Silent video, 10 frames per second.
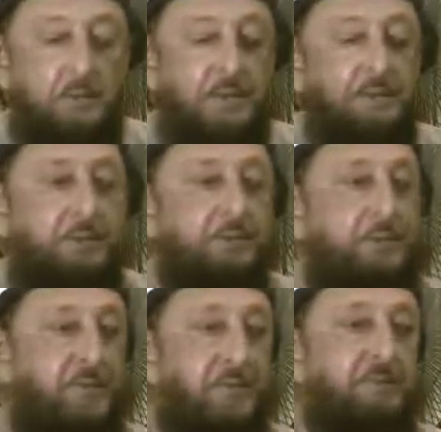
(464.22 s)
And you
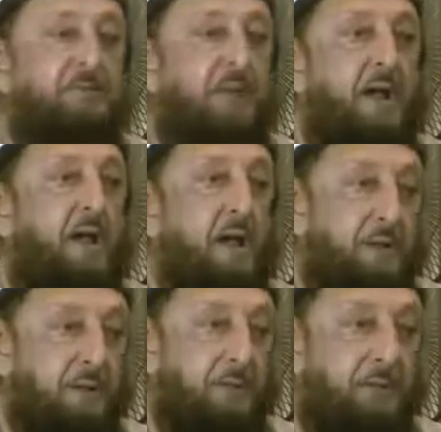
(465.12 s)
went into the
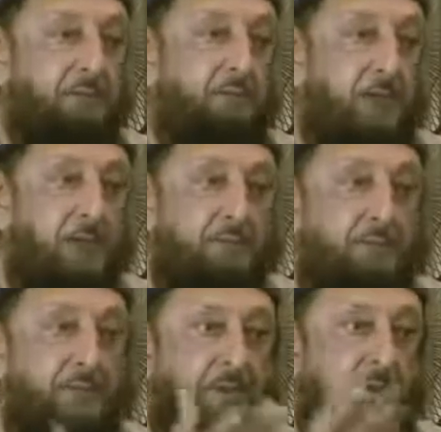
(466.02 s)
hellfire
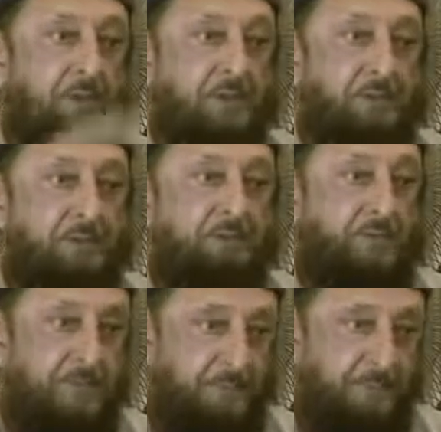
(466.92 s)
despite your
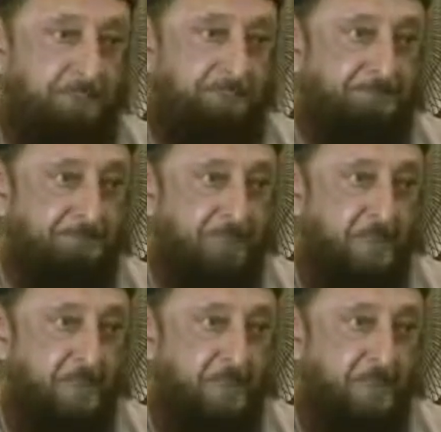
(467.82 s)
declaration of faith.